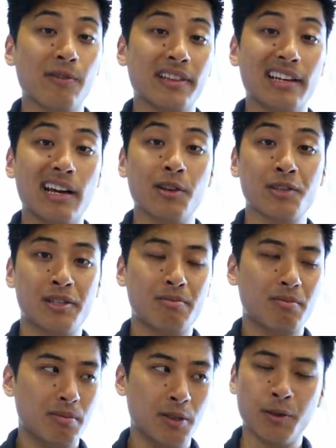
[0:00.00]
everything
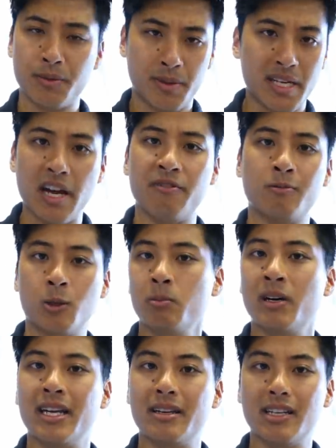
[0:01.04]
else you'll save more
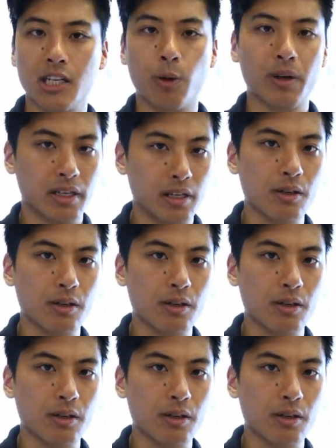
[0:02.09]
money going